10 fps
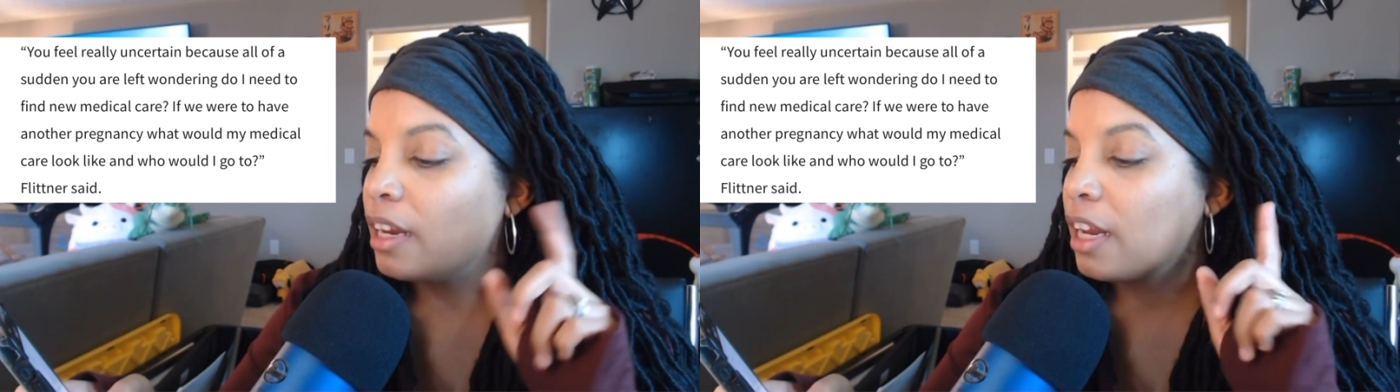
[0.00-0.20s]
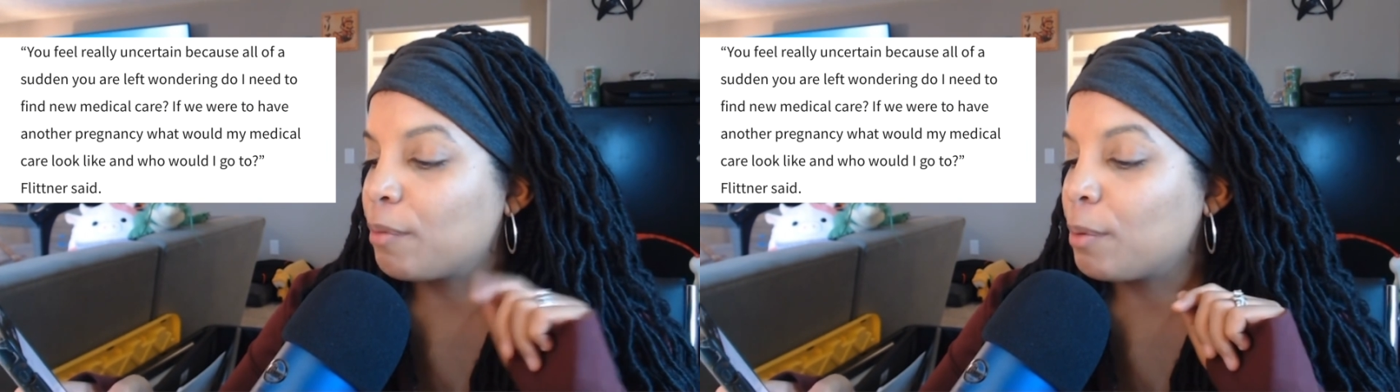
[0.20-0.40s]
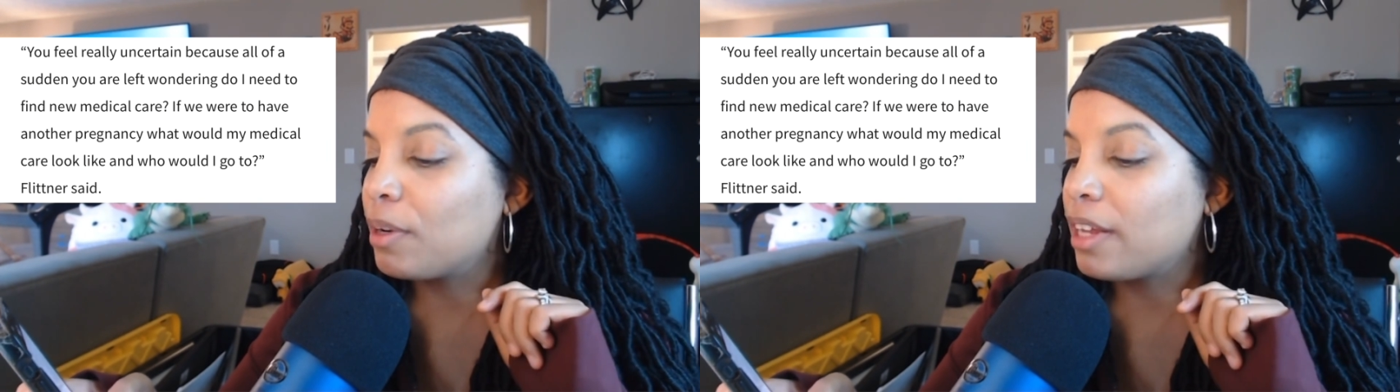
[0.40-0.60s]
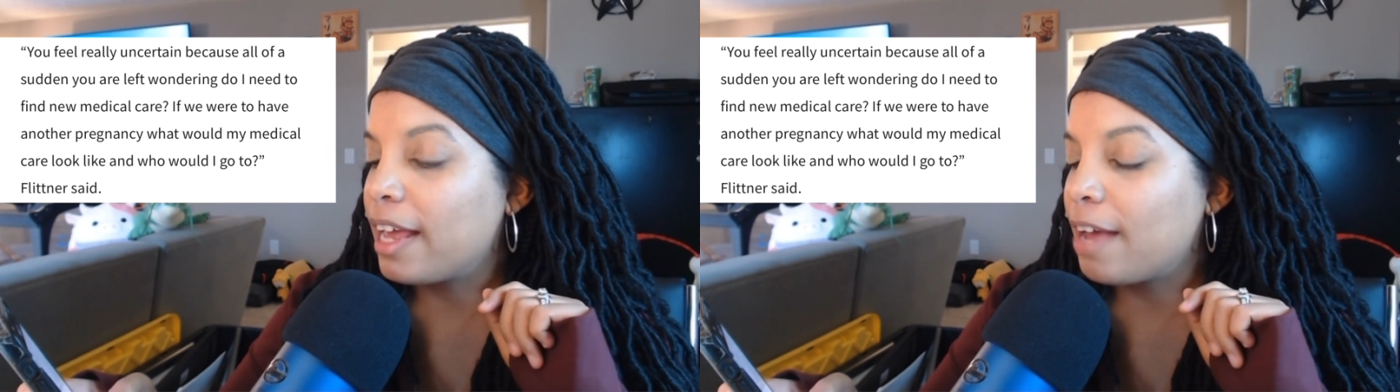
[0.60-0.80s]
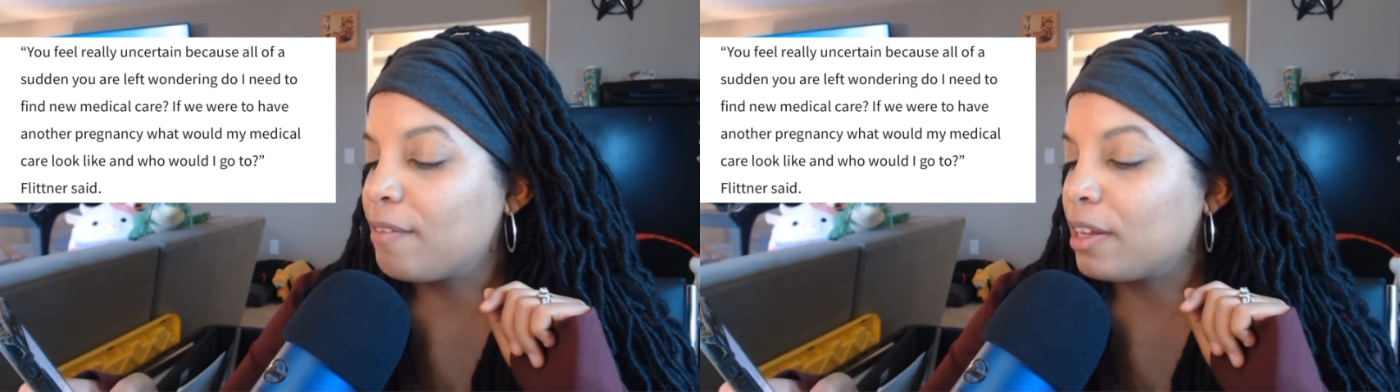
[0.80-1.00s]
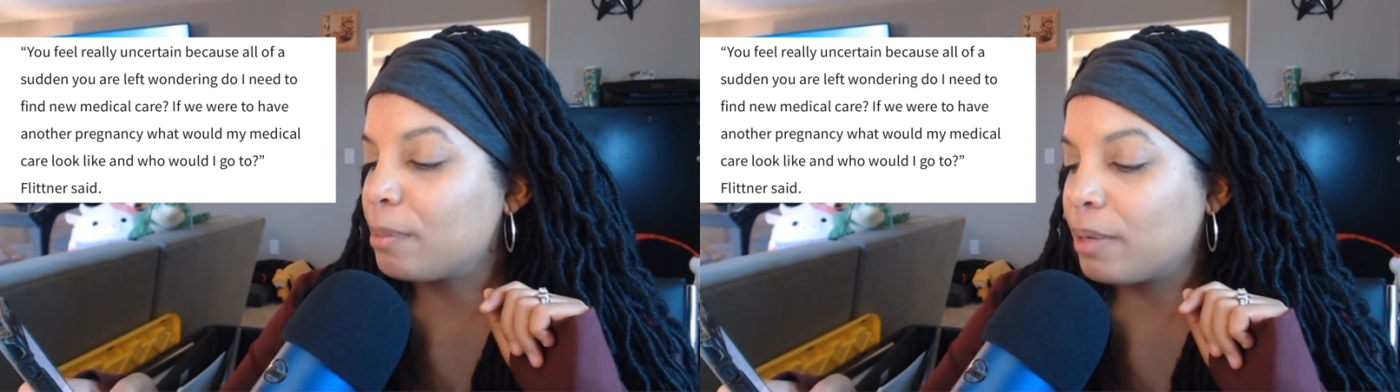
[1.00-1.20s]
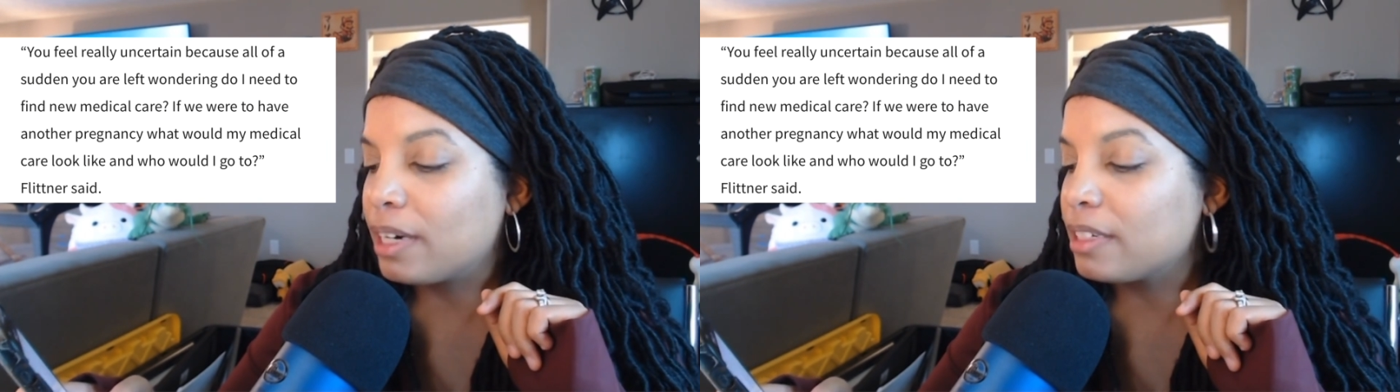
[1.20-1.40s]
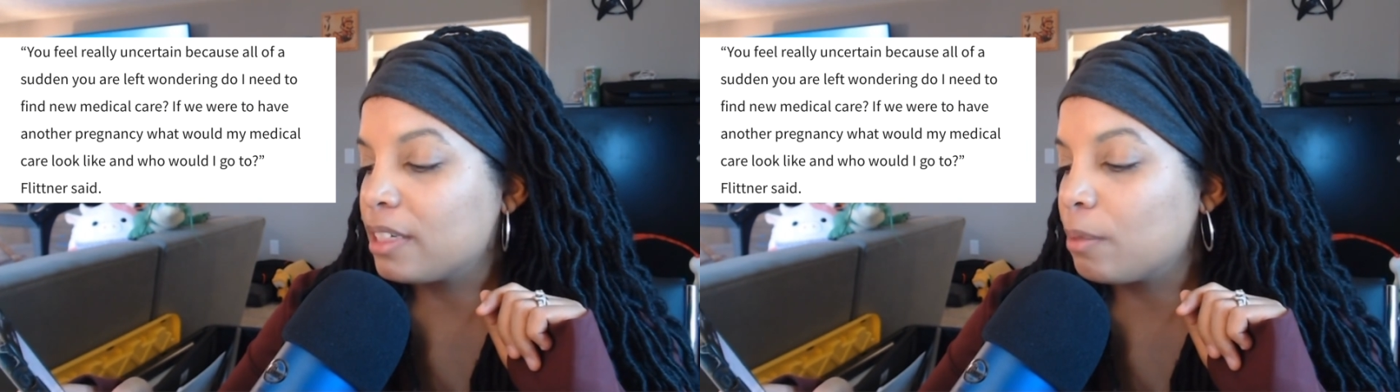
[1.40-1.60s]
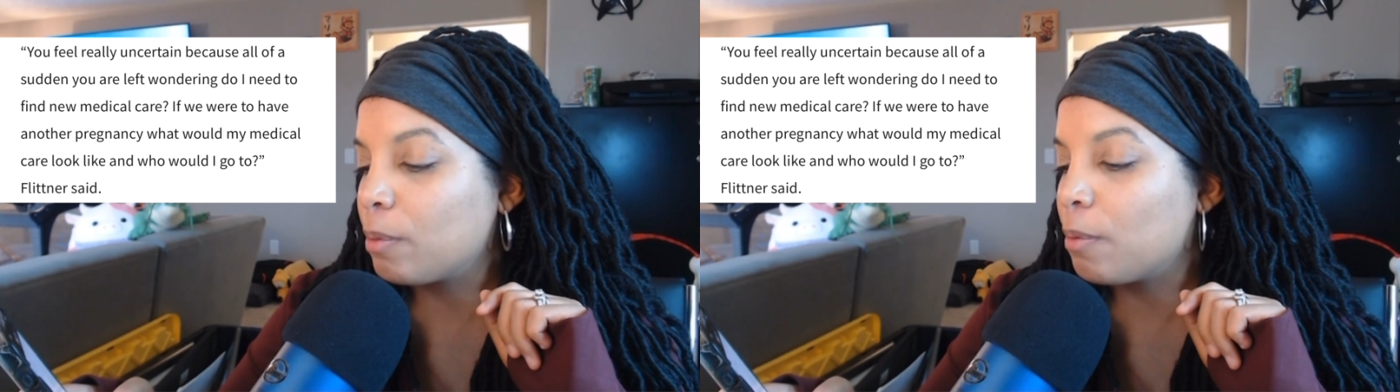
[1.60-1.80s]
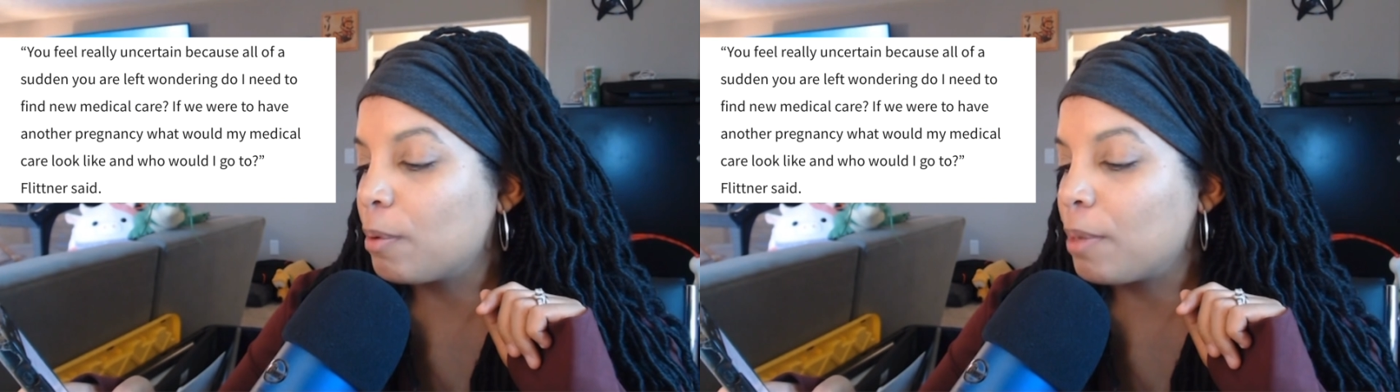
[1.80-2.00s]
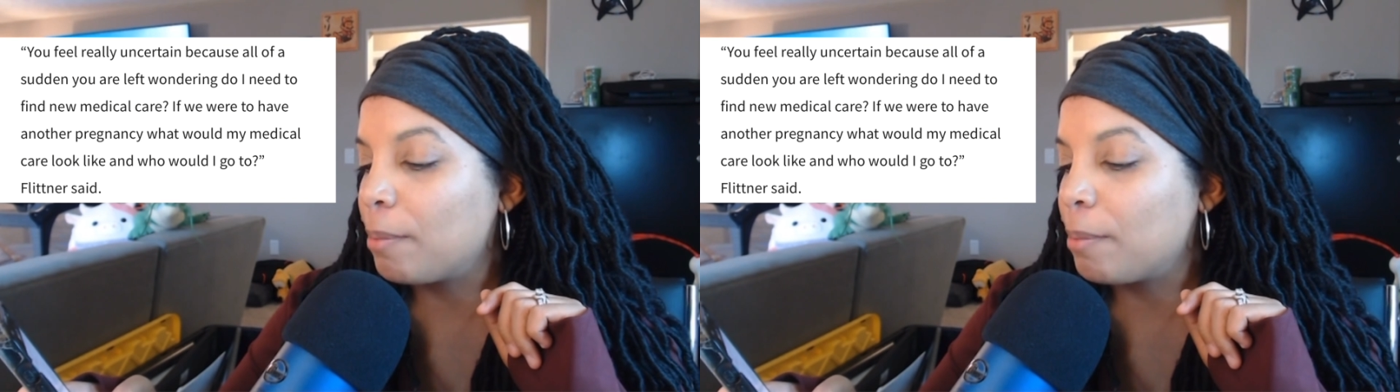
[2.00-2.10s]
If we were to have another pregnancy, what would my